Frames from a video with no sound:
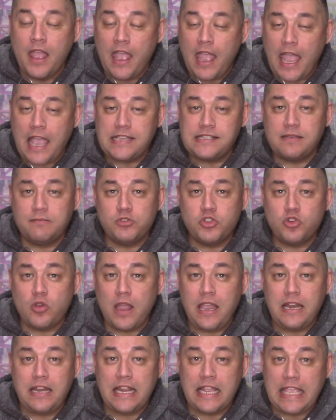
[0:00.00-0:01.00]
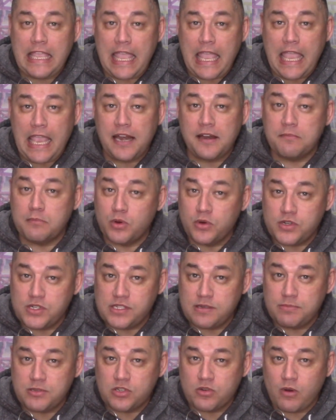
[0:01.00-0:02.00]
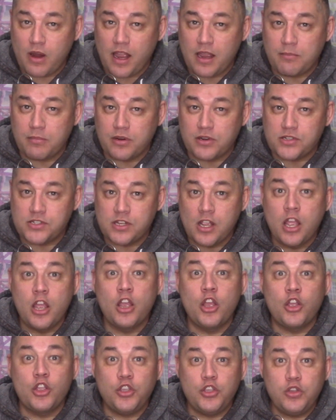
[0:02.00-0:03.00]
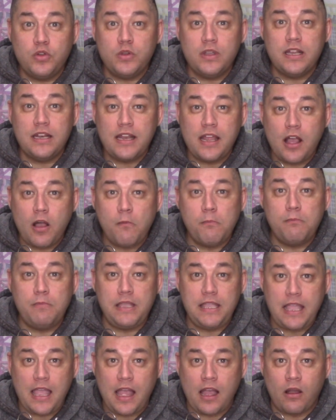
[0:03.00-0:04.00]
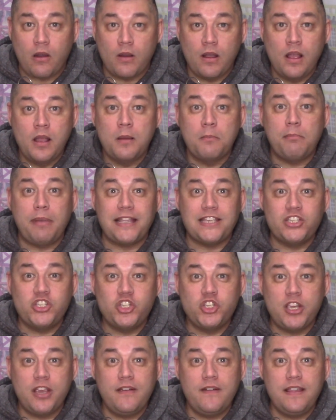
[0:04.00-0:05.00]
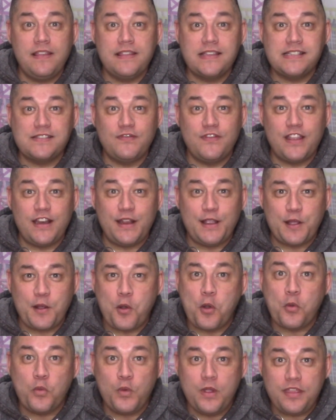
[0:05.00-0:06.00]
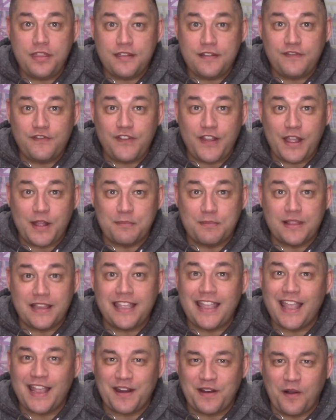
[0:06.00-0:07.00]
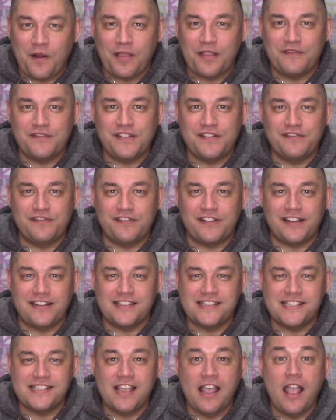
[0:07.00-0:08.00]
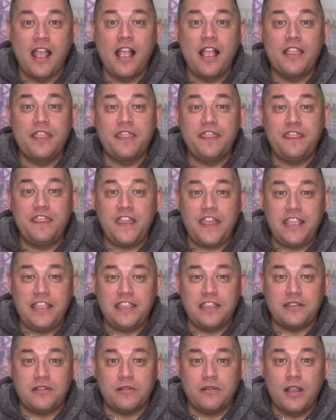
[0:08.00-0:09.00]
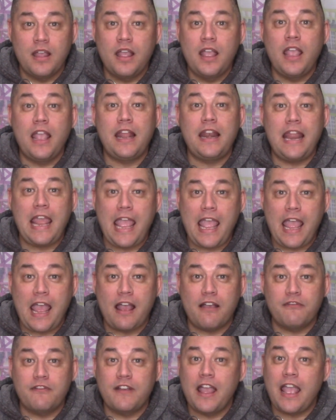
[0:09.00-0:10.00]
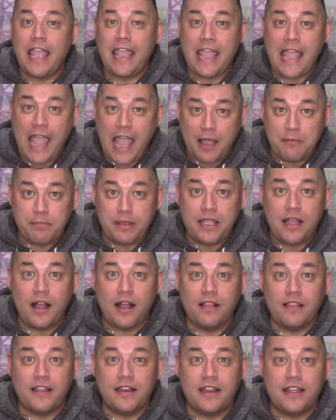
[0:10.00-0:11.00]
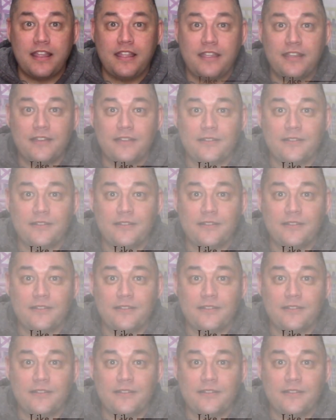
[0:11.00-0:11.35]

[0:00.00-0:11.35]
As I'm trying to gain more subscribers, you can help me out by sharing this video with your family and all of your friends. Thank you, and have a happy holiday.